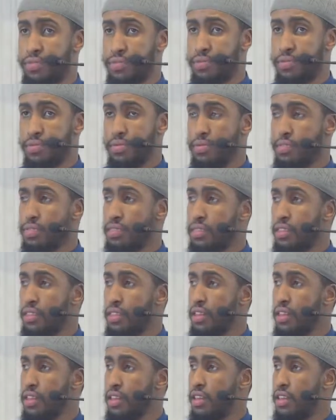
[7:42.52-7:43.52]

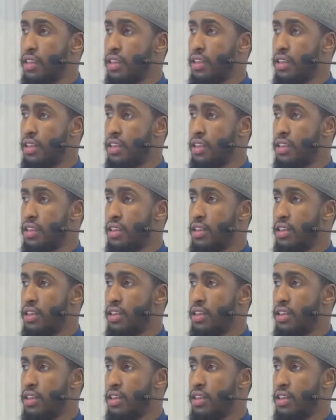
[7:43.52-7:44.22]
No one is speaking in this clip.